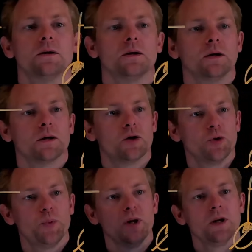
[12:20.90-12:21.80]
Could
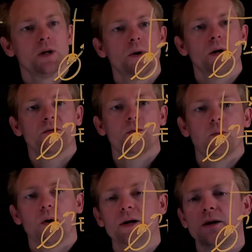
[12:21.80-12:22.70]
be that we have a
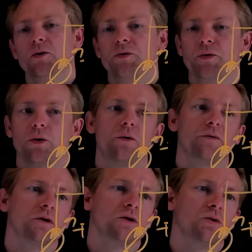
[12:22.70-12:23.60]
bleed off
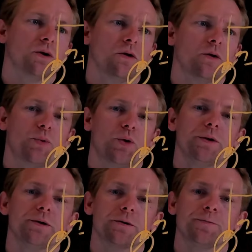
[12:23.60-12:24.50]
orifice to another
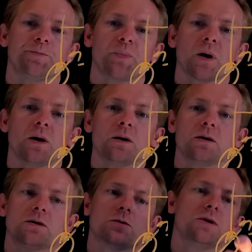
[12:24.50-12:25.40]
point.
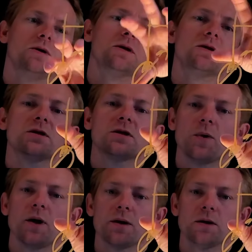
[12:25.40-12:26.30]
So in a system
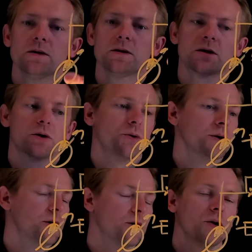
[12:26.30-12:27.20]
like this, or in
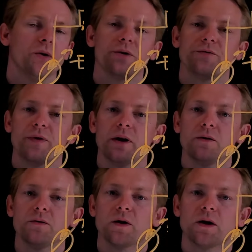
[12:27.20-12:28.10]
another
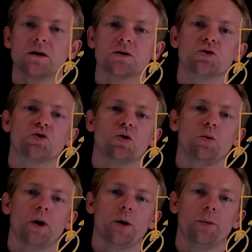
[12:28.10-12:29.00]
valve that is controlled
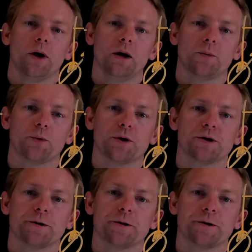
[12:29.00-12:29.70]
by a pilot pressure,